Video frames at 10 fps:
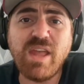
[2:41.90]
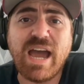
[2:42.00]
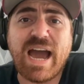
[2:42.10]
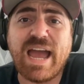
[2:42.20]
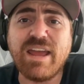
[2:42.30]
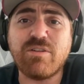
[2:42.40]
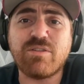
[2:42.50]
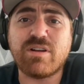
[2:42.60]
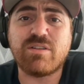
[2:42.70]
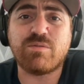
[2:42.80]
I
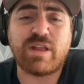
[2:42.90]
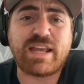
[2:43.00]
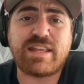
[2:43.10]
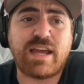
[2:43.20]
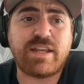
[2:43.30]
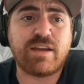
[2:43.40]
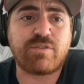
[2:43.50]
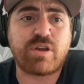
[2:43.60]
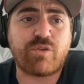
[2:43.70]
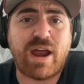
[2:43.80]
like the idea
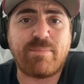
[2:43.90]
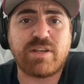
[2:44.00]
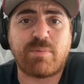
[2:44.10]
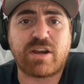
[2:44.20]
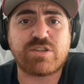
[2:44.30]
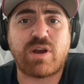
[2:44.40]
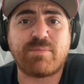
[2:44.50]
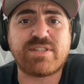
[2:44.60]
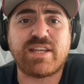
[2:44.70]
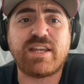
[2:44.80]
of grabbing Demarcus
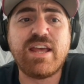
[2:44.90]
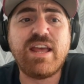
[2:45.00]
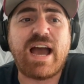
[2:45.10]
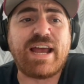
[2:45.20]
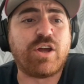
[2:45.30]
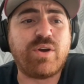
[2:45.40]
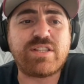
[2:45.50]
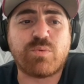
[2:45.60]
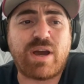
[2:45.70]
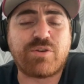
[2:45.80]
Robinson. I know
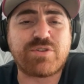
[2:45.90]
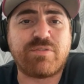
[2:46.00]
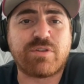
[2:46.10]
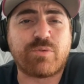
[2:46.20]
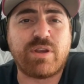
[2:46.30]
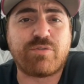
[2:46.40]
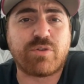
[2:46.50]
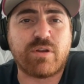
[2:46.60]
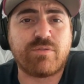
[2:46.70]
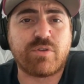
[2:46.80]
he's the wide receiver 3 for
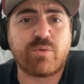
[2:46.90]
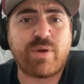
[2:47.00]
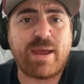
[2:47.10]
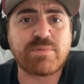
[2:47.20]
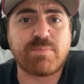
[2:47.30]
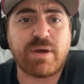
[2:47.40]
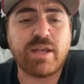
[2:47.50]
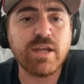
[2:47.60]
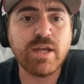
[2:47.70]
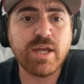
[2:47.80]
the Rams,
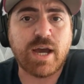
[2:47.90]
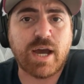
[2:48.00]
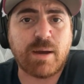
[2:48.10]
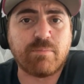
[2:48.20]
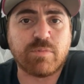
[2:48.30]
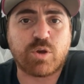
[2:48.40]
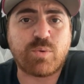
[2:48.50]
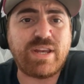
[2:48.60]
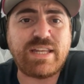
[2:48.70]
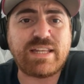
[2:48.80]
but look
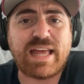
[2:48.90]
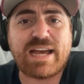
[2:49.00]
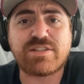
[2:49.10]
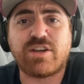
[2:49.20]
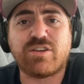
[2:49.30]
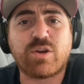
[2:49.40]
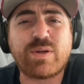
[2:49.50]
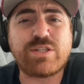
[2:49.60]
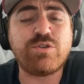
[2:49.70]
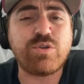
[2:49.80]
what he did last year. Look
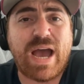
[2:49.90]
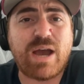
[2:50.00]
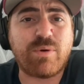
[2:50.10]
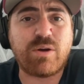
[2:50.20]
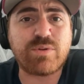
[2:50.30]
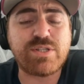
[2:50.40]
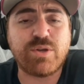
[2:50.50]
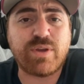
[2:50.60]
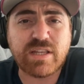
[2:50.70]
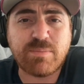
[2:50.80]
what Tutu Atwell was
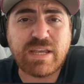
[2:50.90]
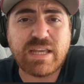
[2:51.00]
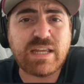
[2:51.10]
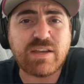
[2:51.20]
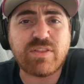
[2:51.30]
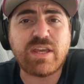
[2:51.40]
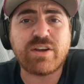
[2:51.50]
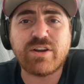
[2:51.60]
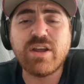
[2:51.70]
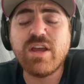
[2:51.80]
doing at the beginning of the
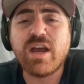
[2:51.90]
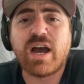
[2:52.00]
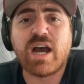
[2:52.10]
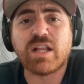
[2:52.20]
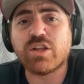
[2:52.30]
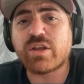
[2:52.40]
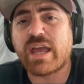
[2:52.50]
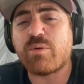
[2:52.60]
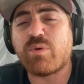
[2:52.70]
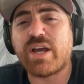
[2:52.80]
year. Look
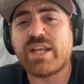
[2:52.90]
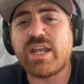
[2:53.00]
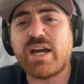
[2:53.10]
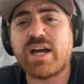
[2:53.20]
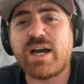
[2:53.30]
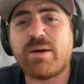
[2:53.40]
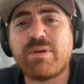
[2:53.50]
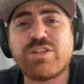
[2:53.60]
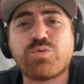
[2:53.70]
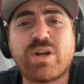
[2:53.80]
at what
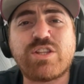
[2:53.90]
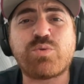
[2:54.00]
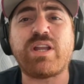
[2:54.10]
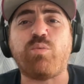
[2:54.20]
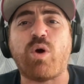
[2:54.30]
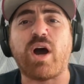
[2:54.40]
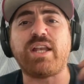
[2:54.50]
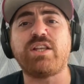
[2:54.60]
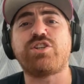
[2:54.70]
in 2021.